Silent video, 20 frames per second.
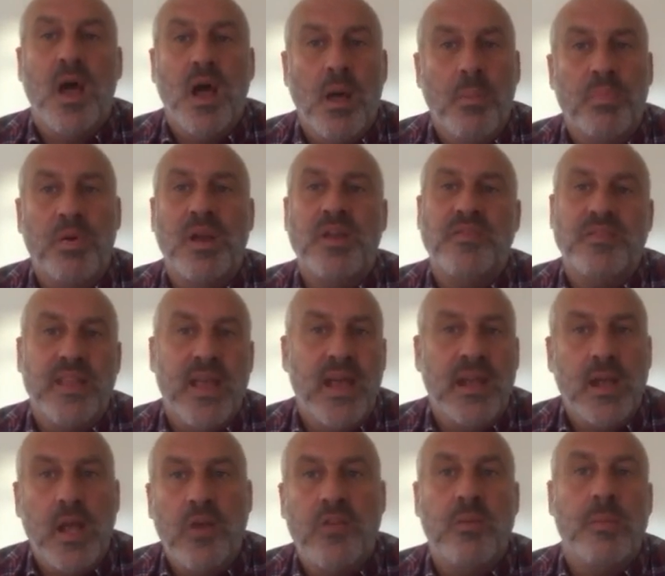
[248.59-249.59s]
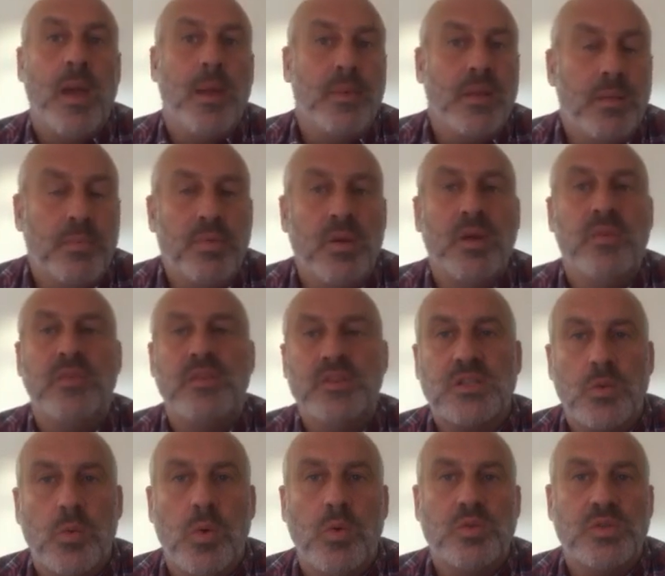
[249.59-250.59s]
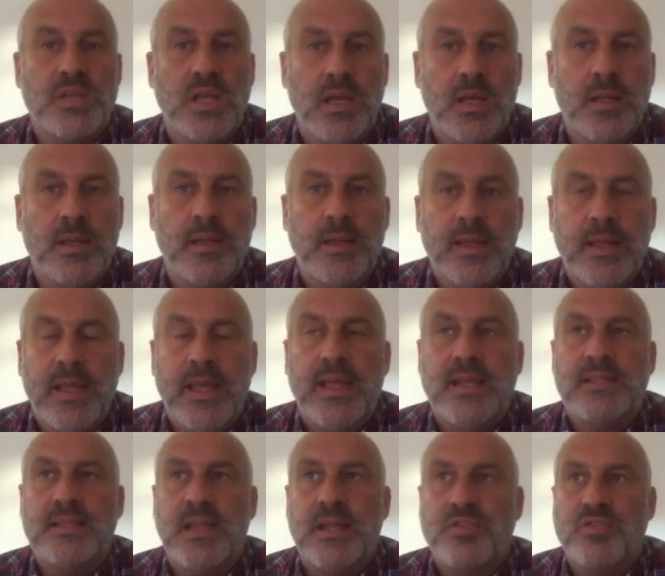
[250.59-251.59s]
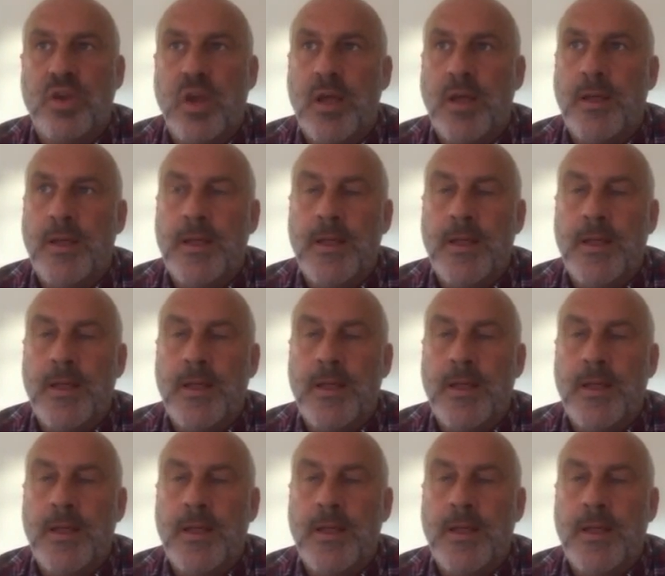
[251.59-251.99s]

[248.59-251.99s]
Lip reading: a brief down over maybe the previous quarter, etc.